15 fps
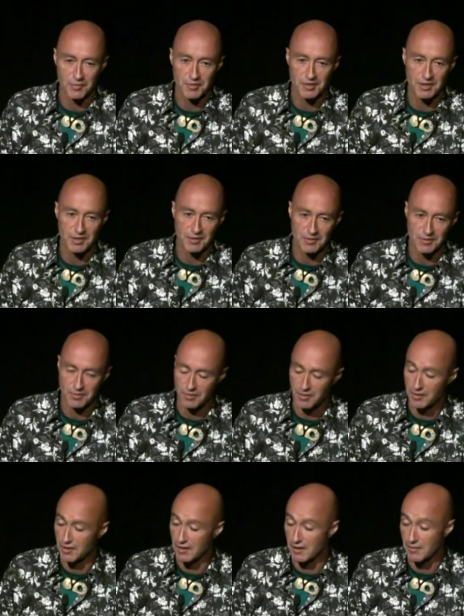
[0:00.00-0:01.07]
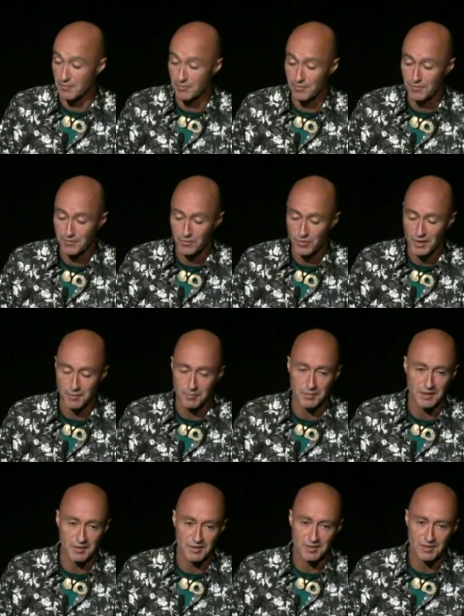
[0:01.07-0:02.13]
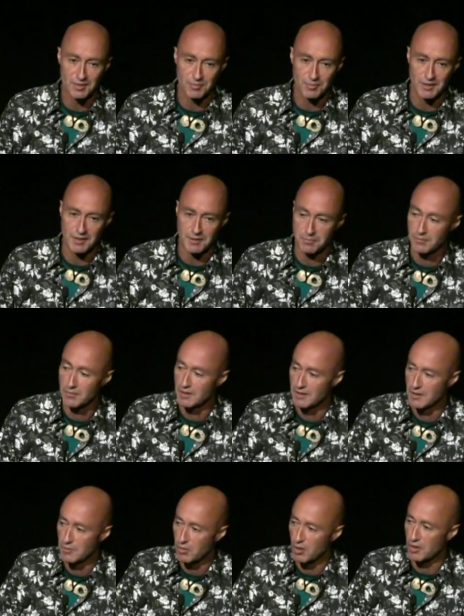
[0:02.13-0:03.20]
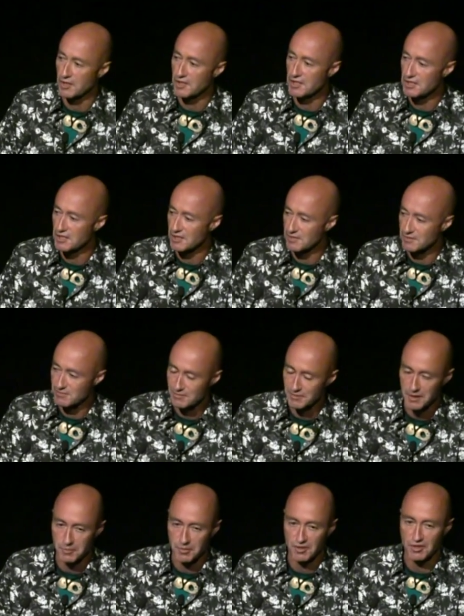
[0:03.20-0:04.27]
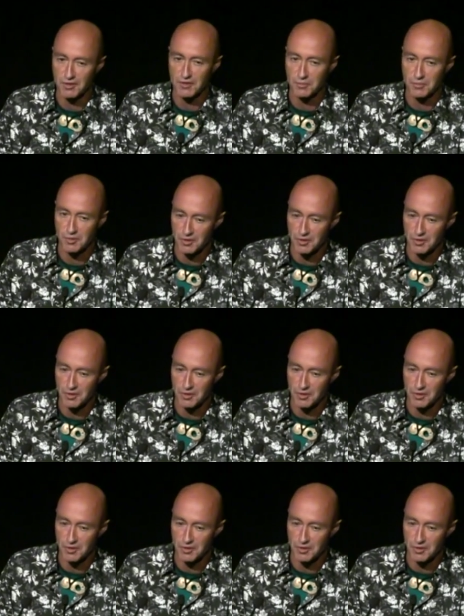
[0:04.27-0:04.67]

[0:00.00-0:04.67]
with themselves, with um, what it meant to be a Polynesian, a Pacific